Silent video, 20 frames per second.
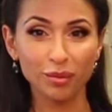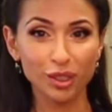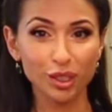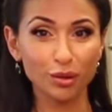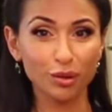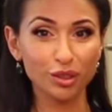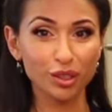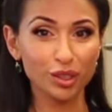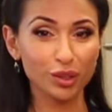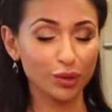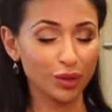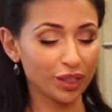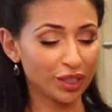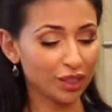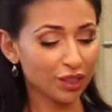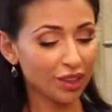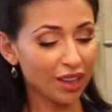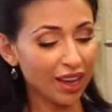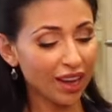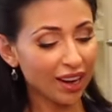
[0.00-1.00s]
So we're just going to
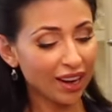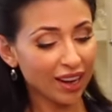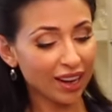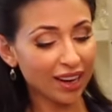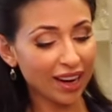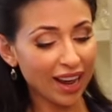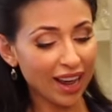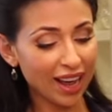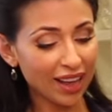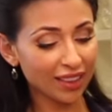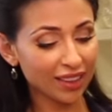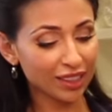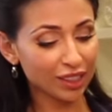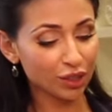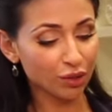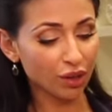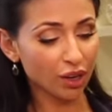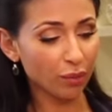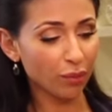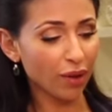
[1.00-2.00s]
do that and add this
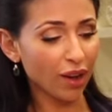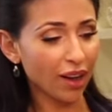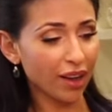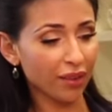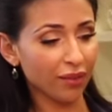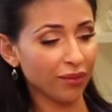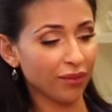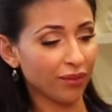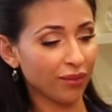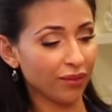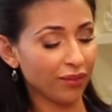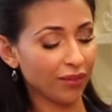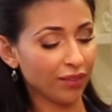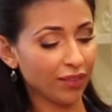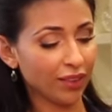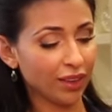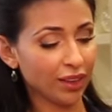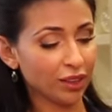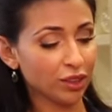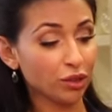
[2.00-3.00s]
to our
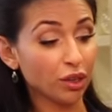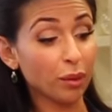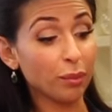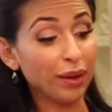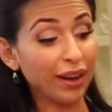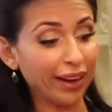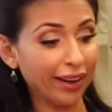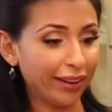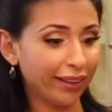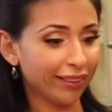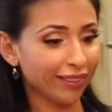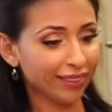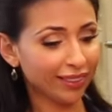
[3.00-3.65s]
pan.